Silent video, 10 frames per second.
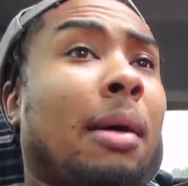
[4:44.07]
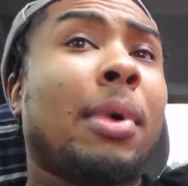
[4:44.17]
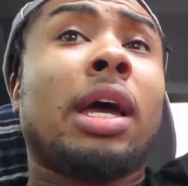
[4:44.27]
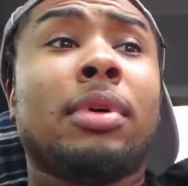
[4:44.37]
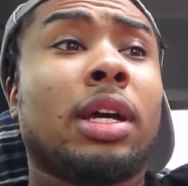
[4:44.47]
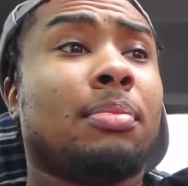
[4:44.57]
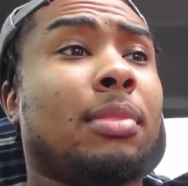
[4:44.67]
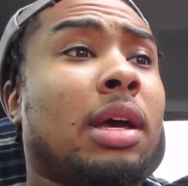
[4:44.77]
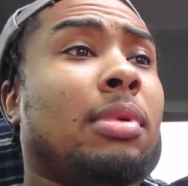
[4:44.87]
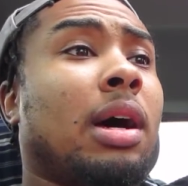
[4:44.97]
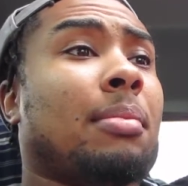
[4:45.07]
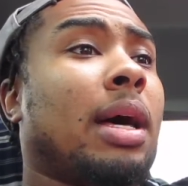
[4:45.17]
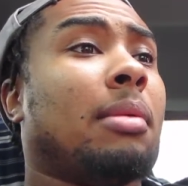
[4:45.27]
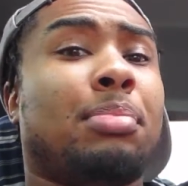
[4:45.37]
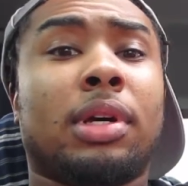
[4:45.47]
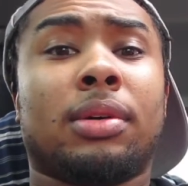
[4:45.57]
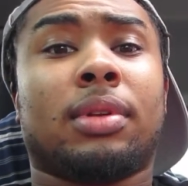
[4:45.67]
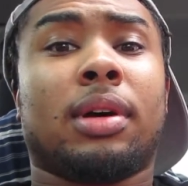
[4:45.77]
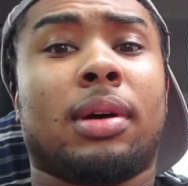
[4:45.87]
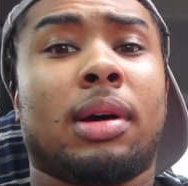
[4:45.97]
Maybe I'm not built
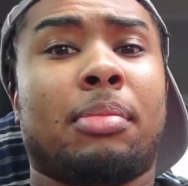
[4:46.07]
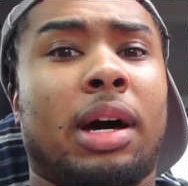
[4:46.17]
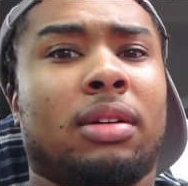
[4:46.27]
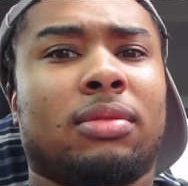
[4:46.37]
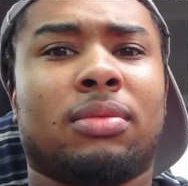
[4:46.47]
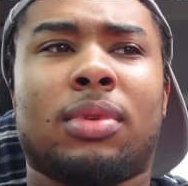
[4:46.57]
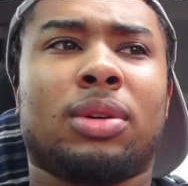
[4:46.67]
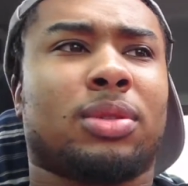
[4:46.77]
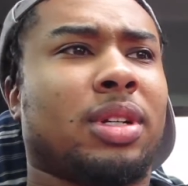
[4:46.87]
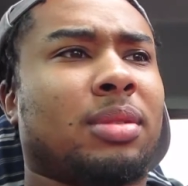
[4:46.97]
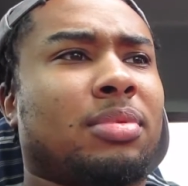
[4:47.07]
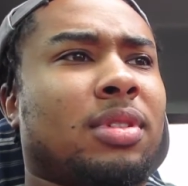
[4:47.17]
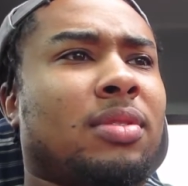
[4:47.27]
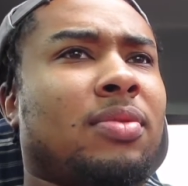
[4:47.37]
about road trips.